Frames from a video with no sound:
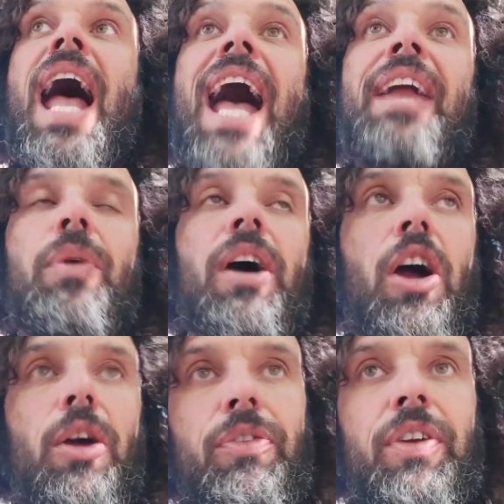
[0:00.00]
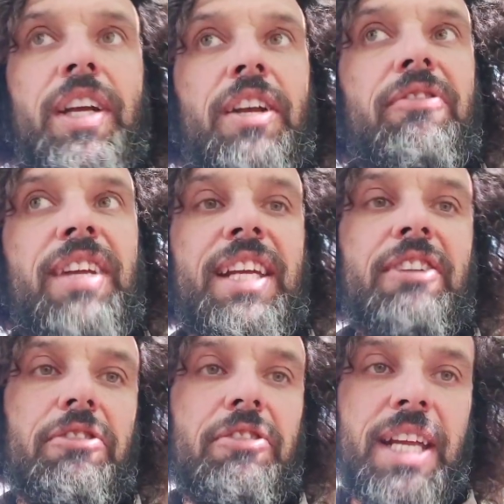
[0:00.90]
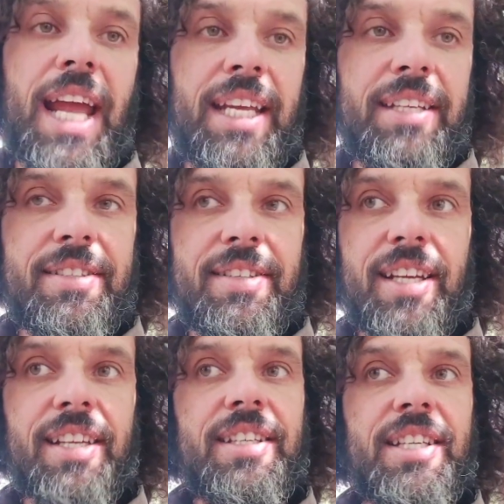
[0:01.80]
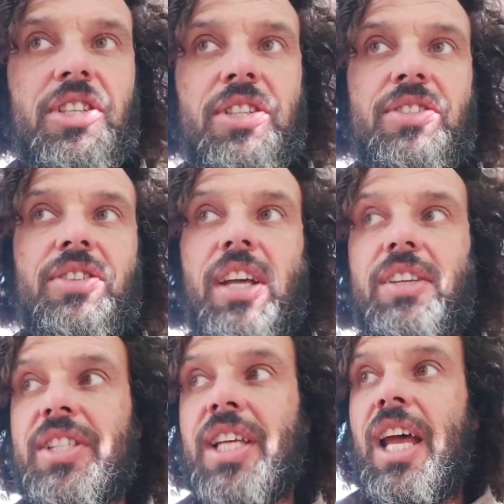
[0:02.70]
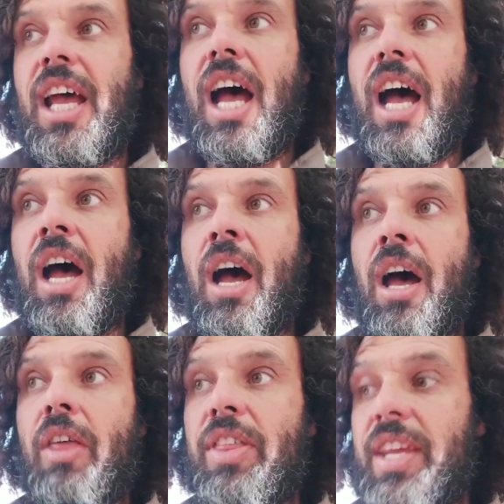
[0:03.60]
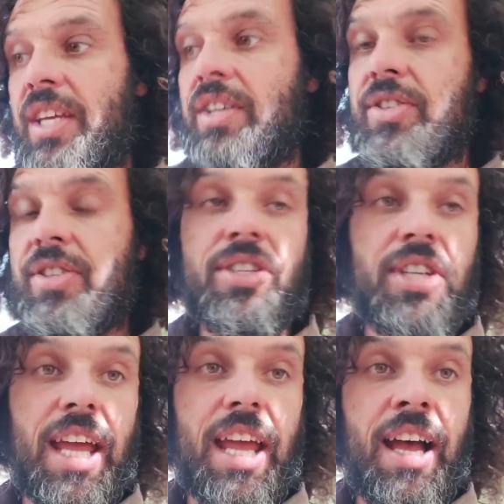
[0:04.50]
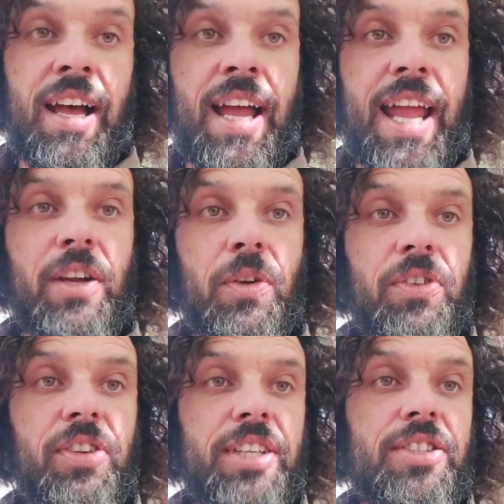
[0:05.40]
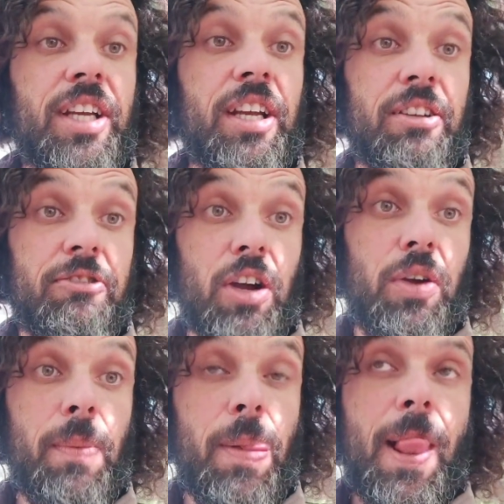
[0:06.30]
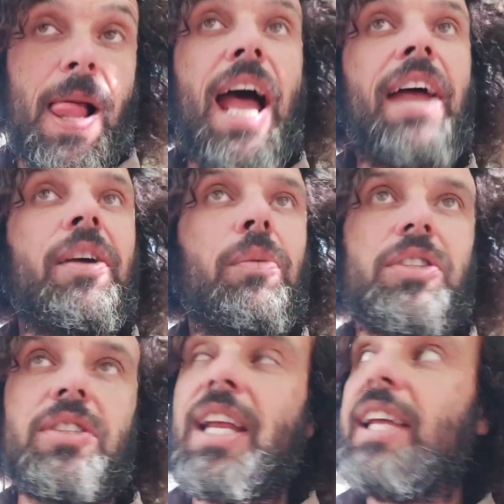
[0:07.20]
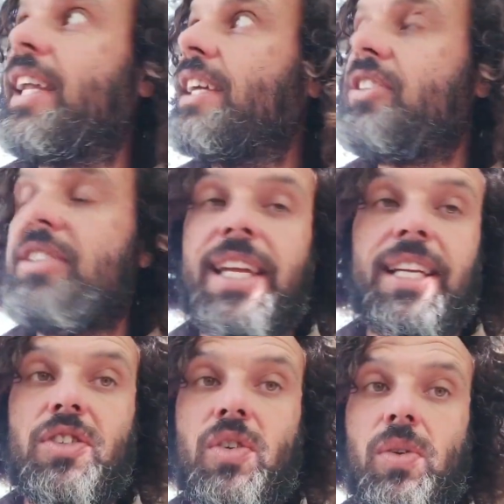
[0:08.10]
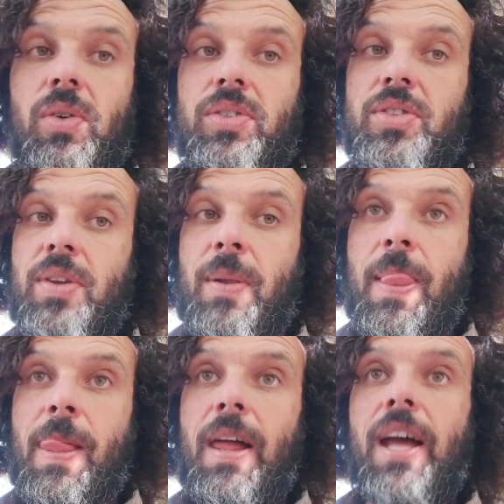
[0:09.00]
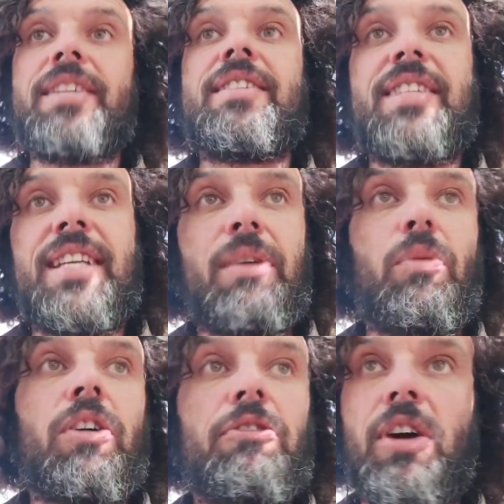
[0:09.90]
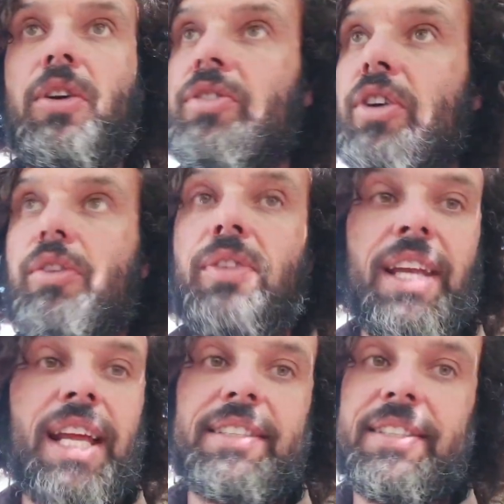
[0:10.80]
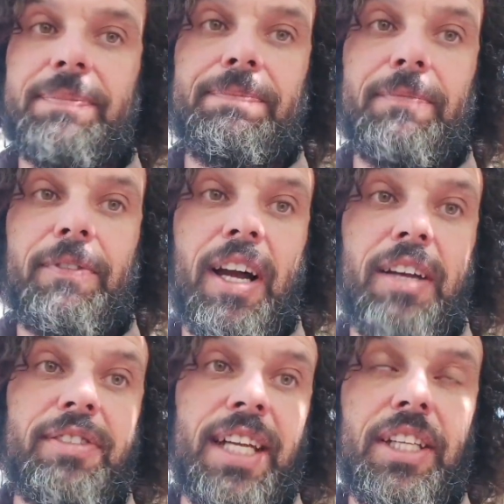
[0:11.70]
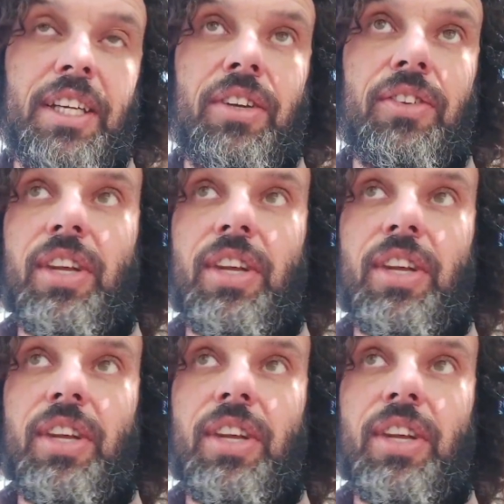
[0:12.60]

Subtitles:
And we're hopefully going to recreate the conditions that these acorn seeds are going to grow, and then we'll just let nature take its course and see what grows over the next 5-10 years.